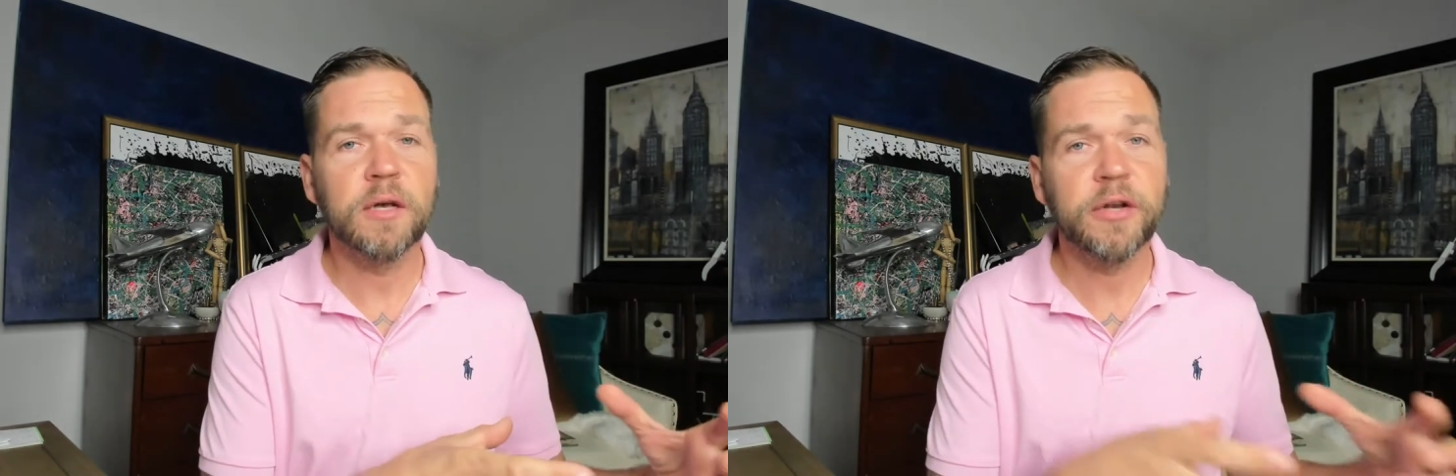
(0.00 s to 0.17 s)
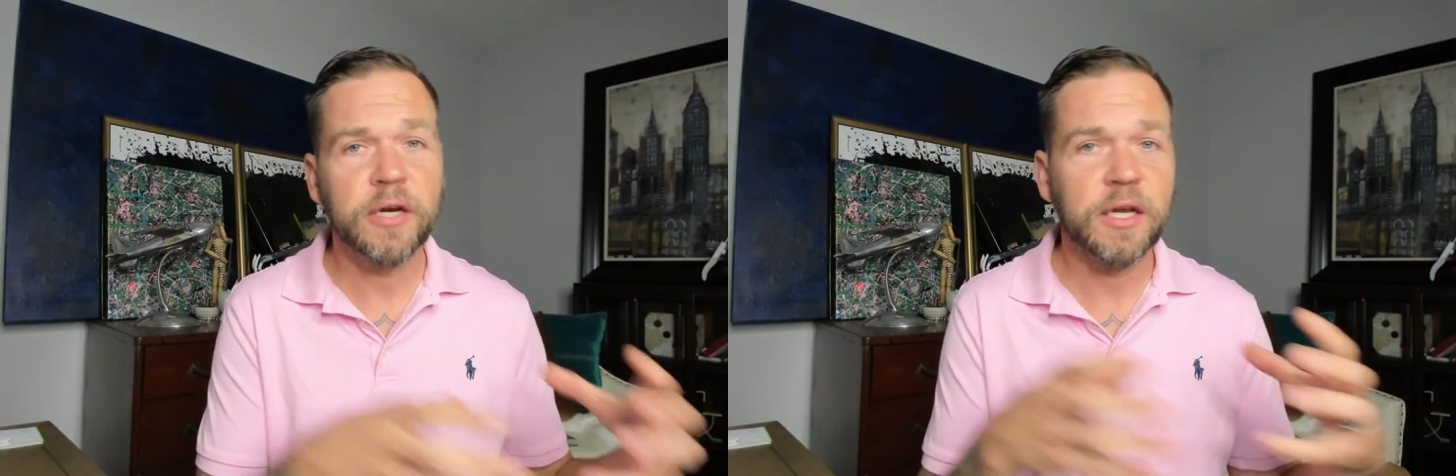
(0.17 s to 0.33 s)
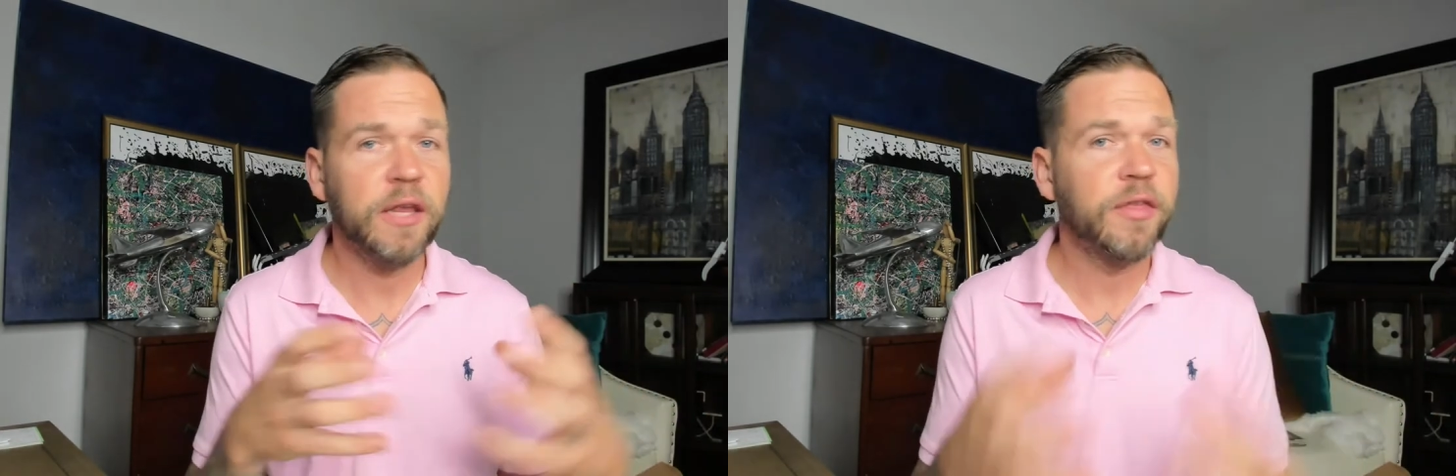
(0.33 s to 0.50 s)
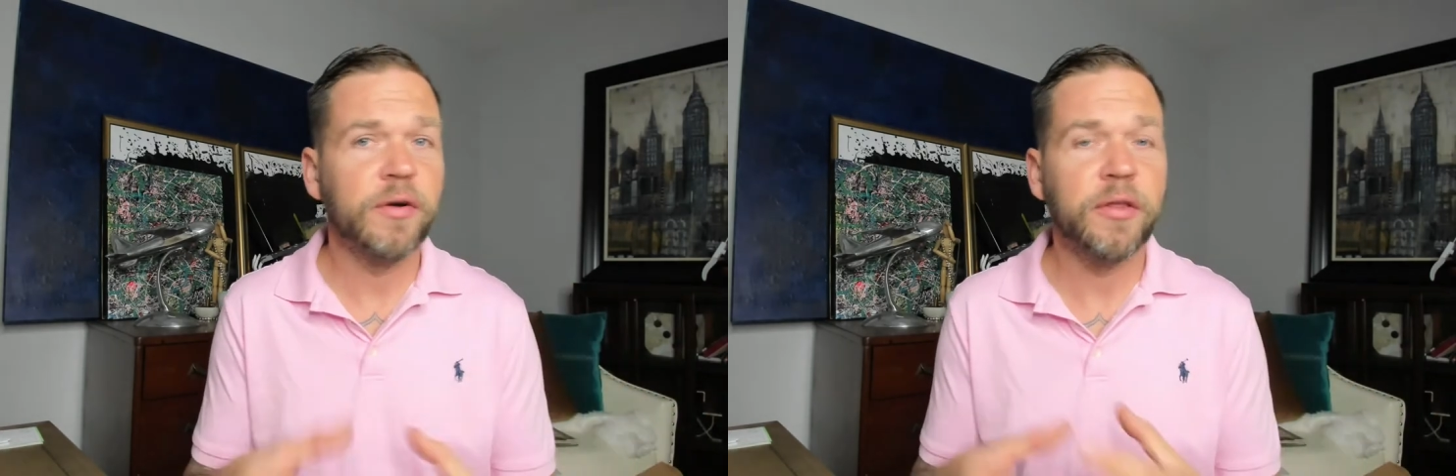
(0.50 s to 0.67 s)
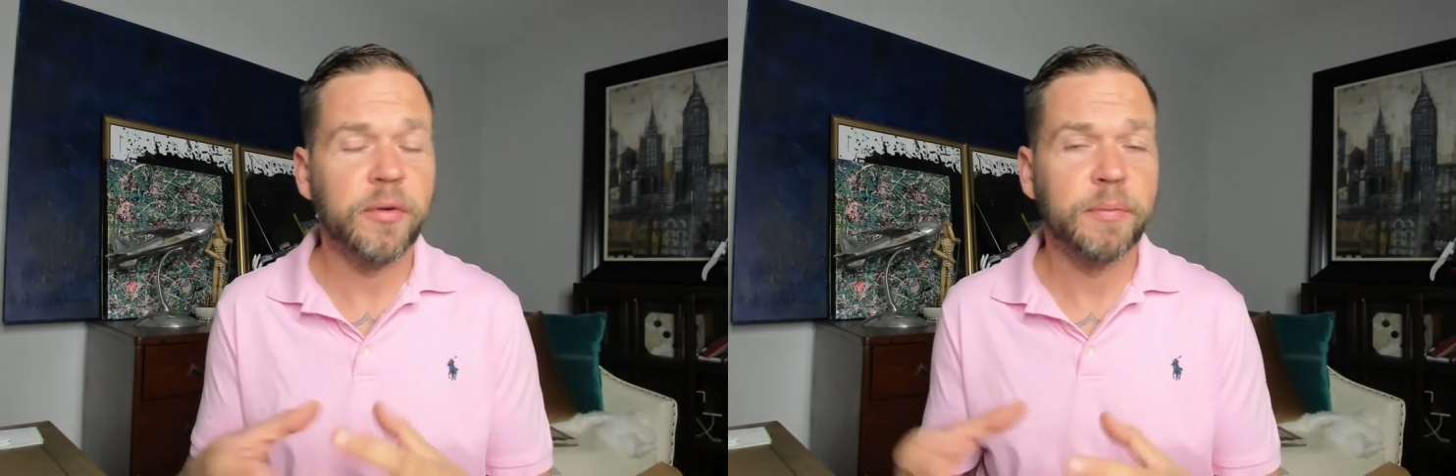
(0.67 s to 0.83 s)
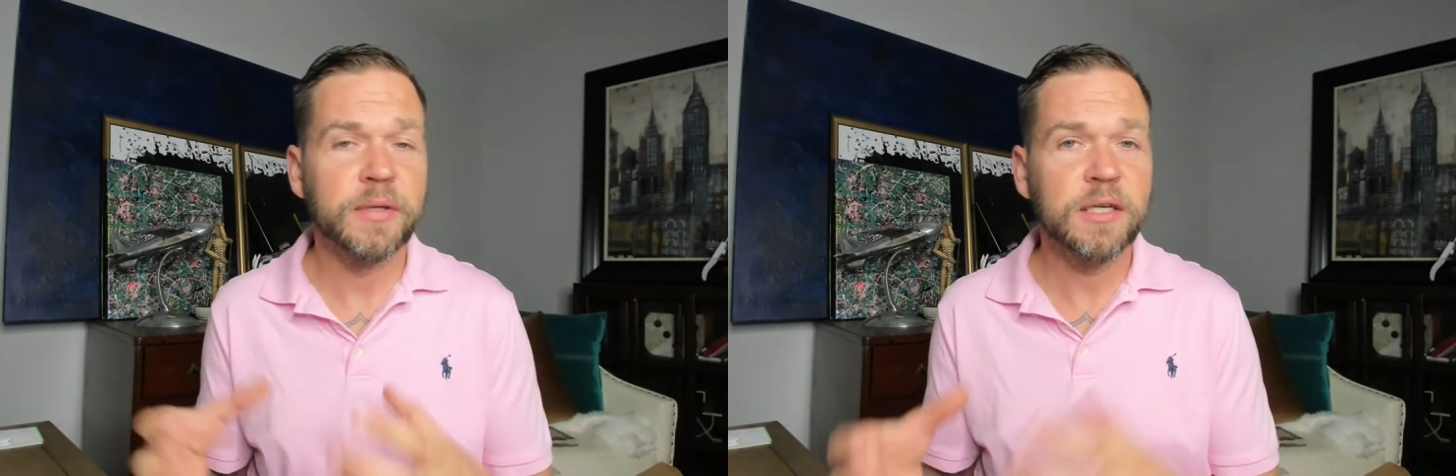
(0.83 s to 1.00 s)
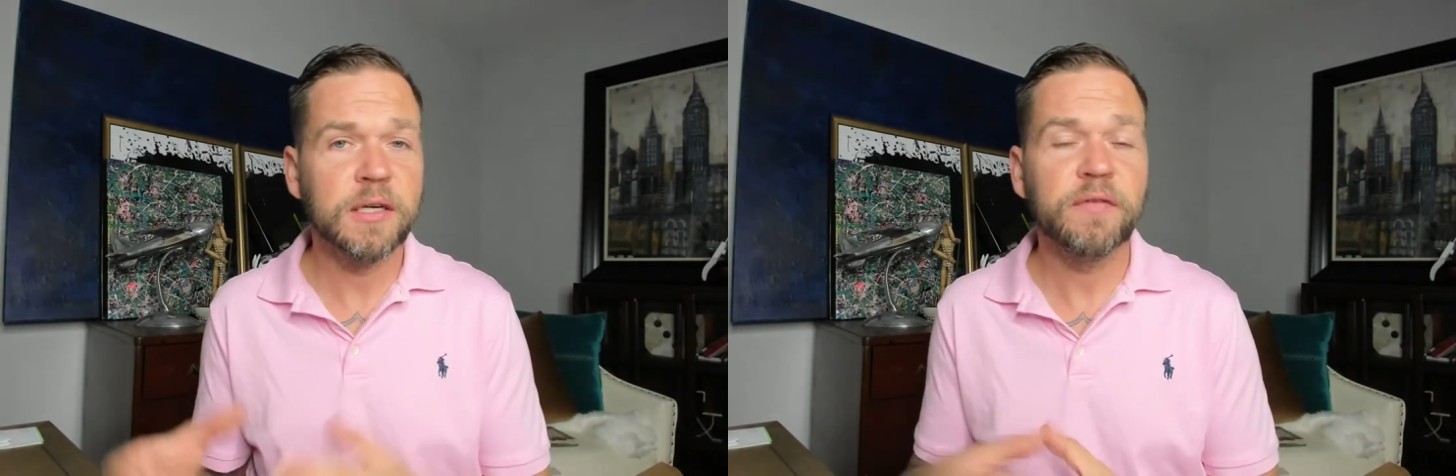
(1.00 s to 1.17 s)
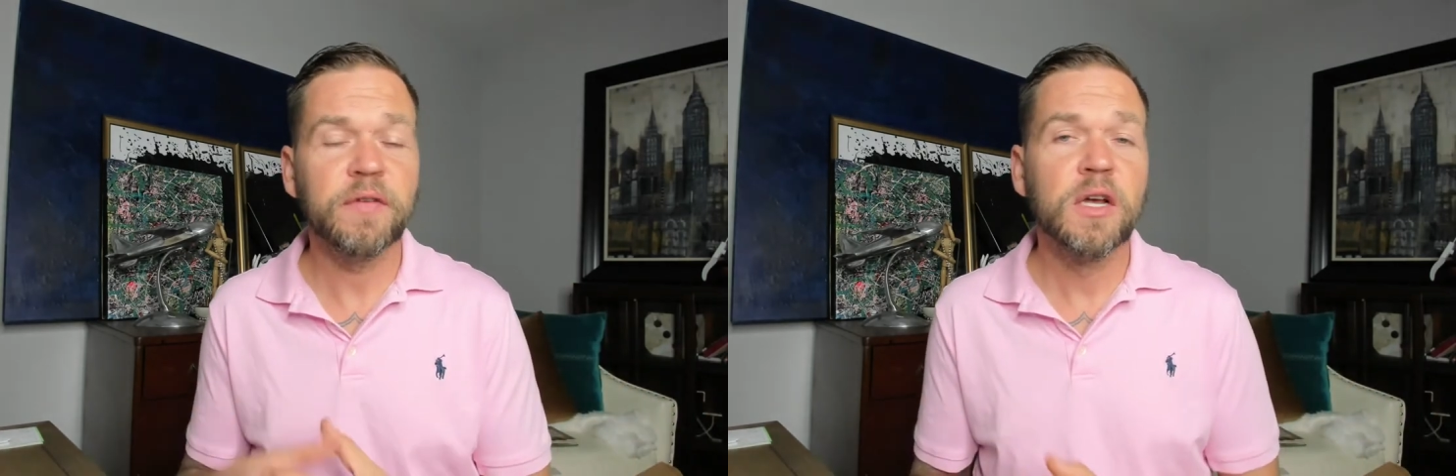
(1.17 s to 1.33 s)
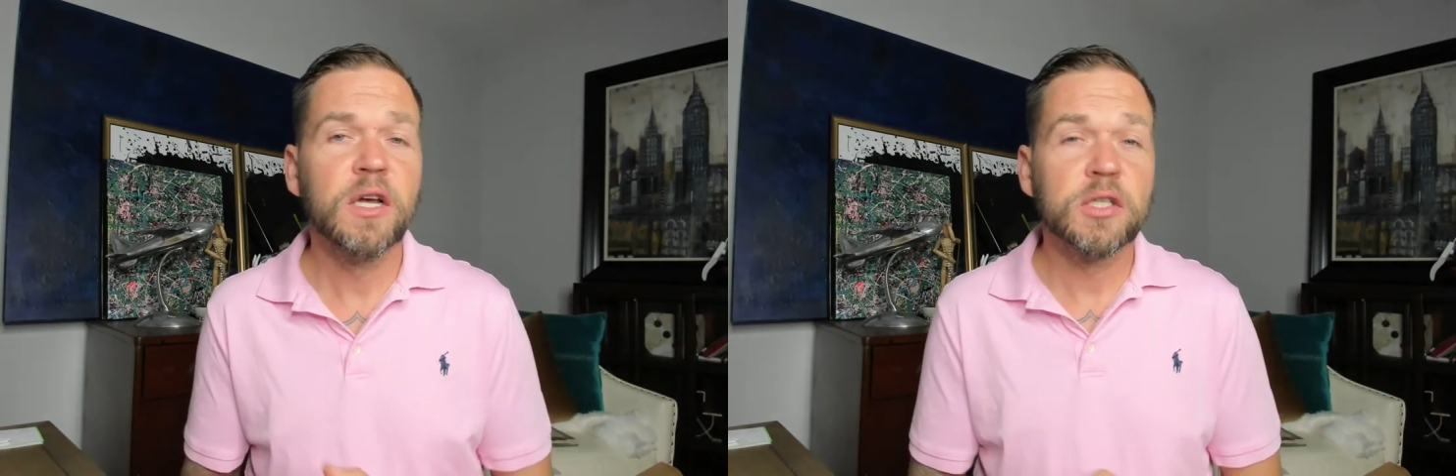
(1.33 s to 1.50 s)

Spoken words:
you're going to get 33% of.